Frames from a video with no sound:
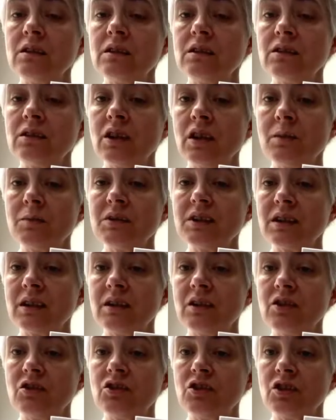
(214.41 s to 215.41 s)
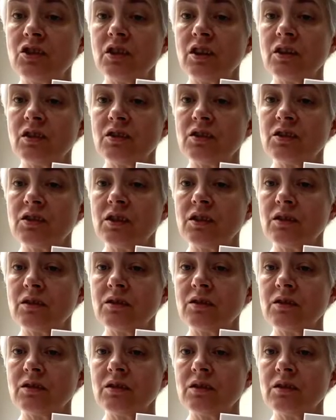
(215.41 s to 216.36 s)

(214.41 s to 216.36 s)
time signatures are concerned.